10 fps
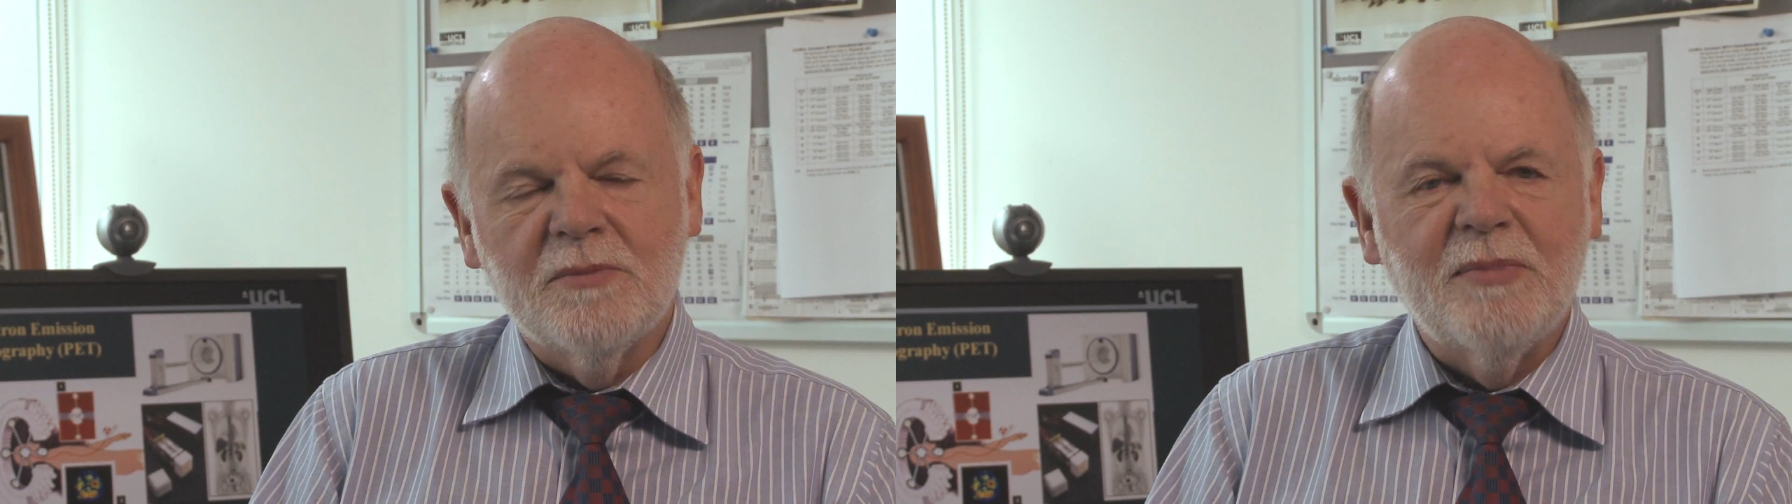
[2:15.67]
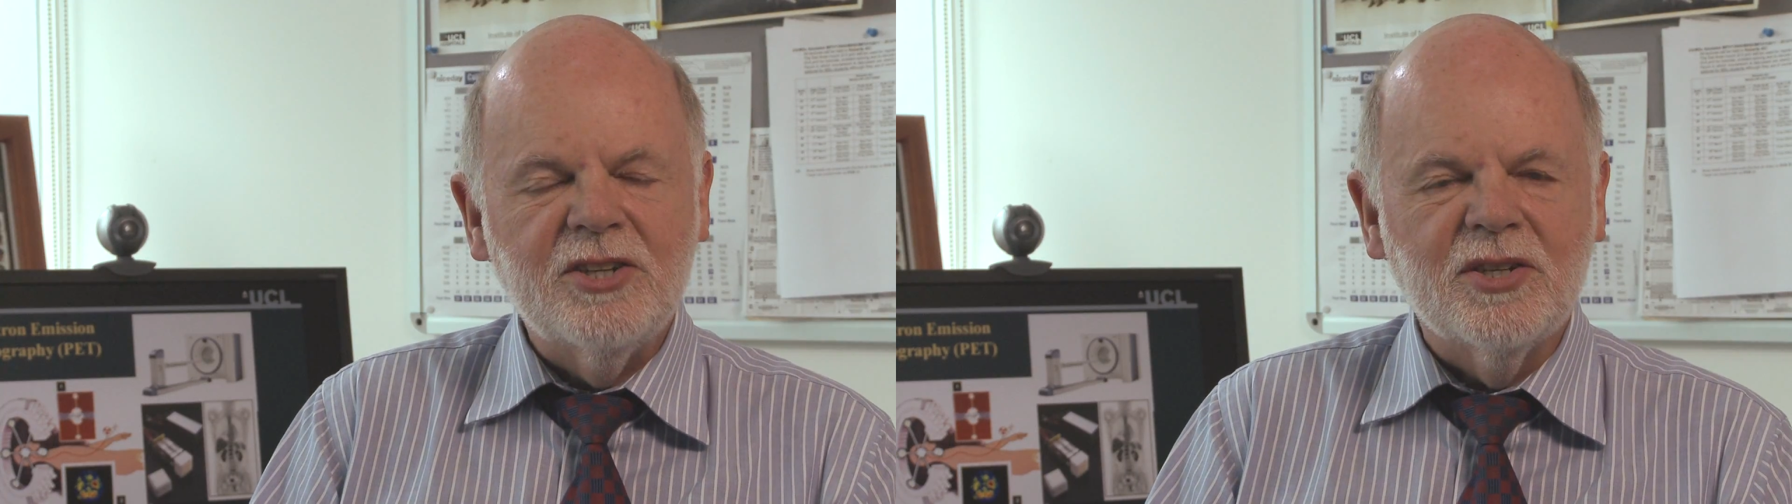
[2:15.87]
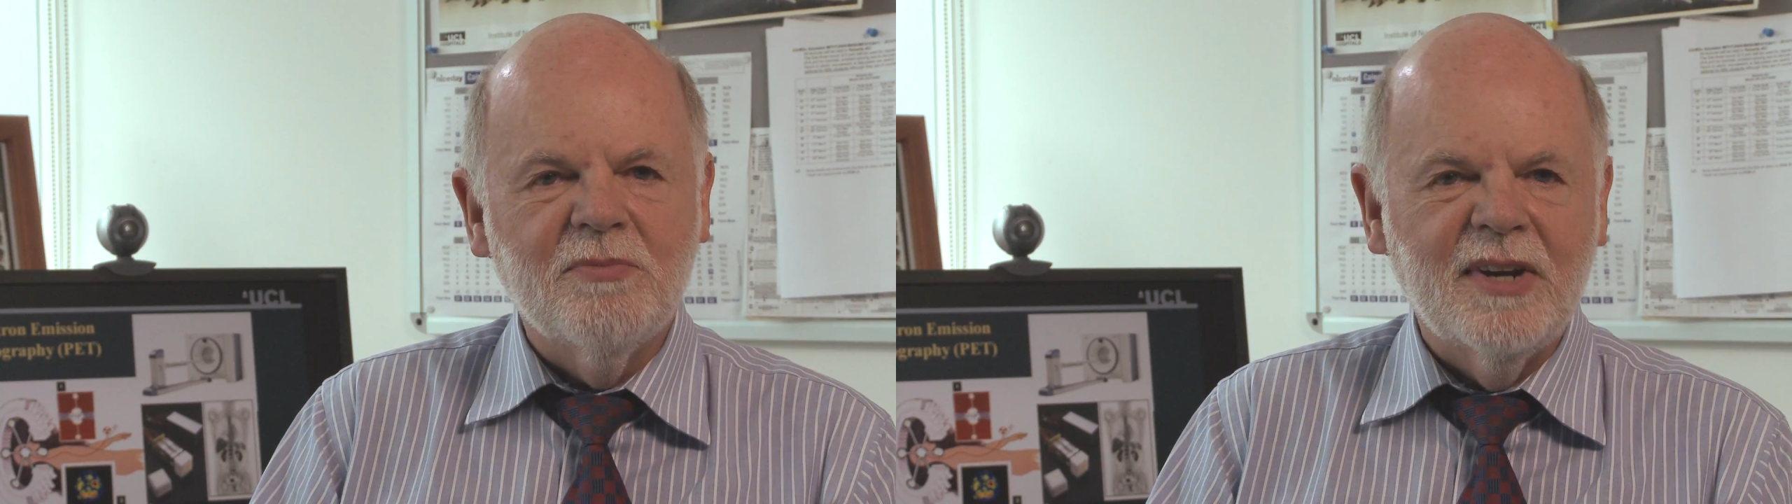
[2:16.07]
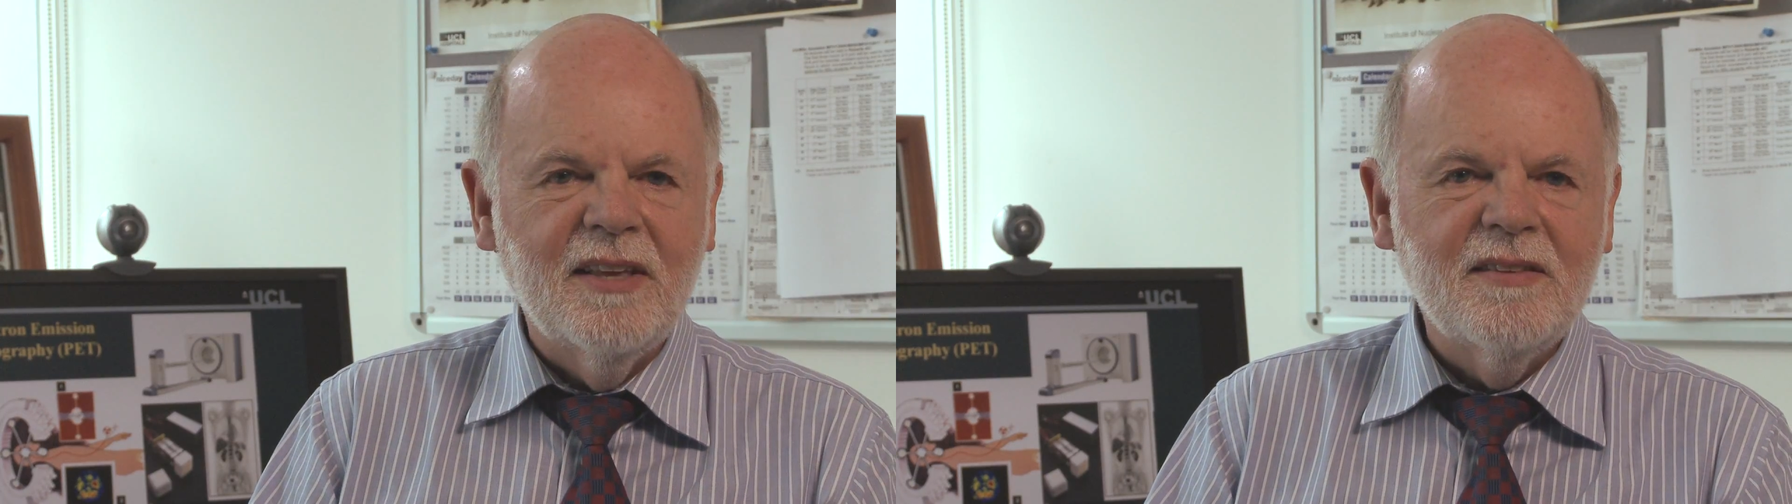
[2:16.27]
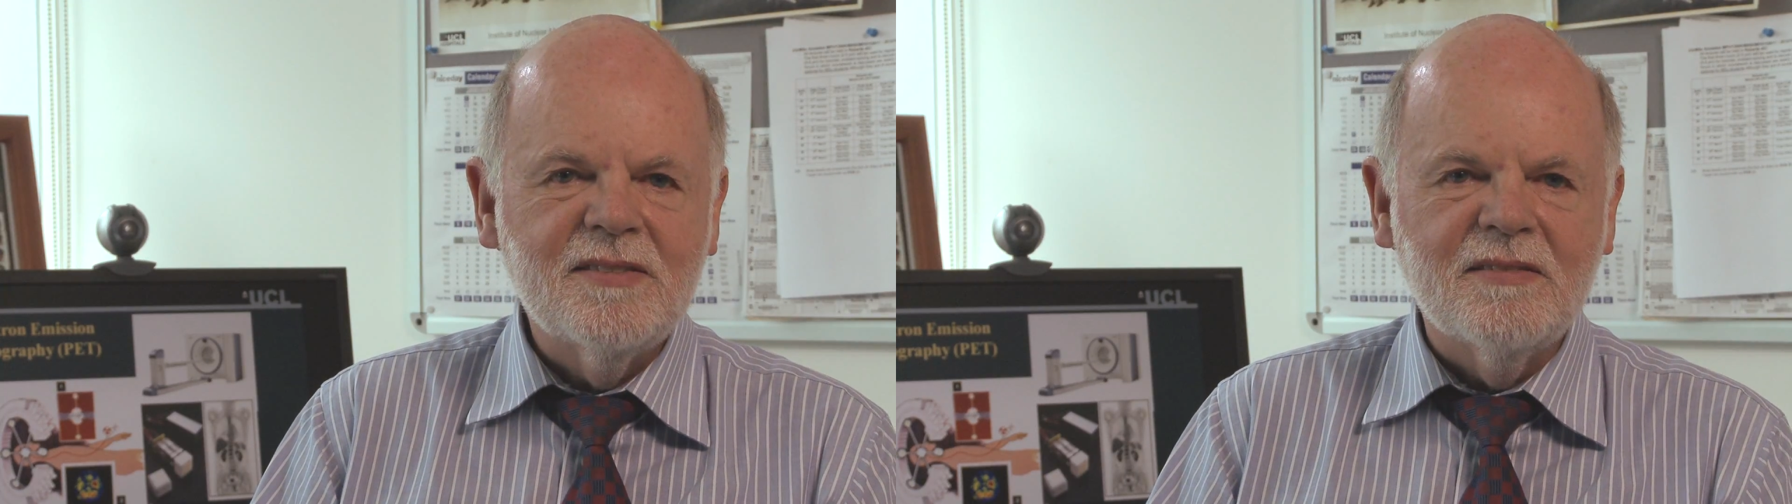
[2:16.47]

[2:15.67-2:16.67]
a patient breathes,